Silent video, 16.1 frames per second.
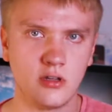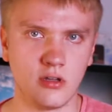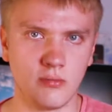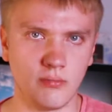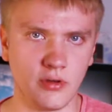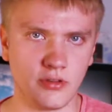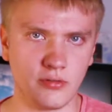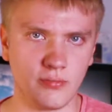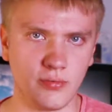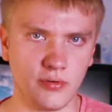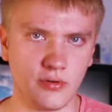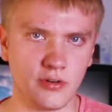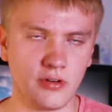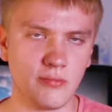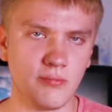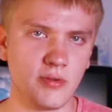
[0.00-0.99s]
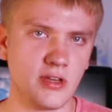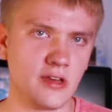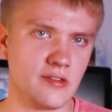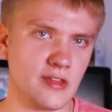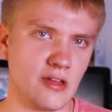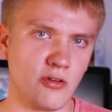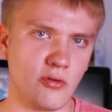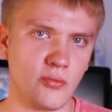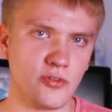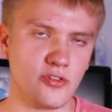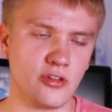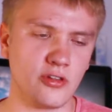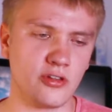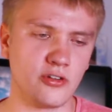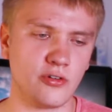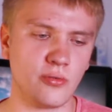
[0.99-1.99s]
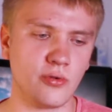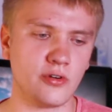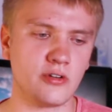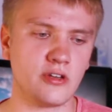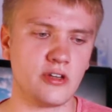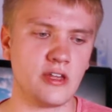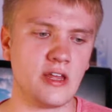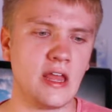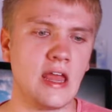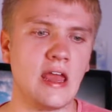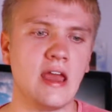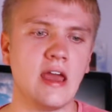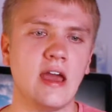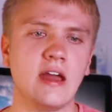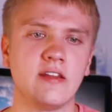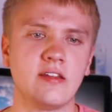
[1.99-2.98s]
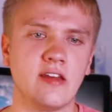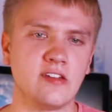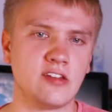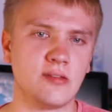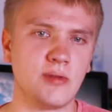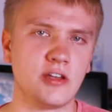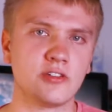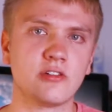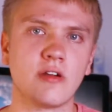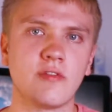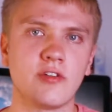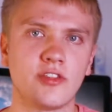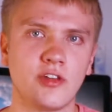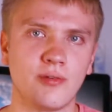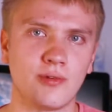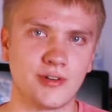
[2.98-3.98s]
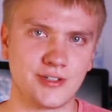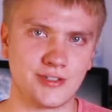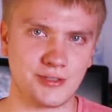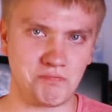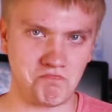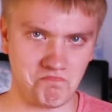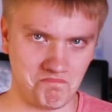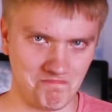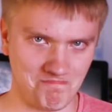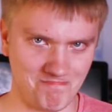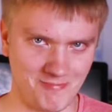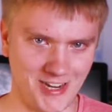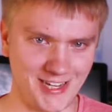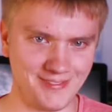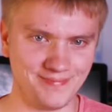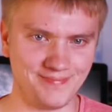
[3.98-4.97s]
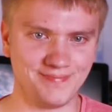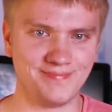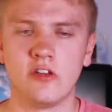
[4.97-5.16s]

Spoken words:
motherboard because that one was still under warranty and test to make sure everything worked, right?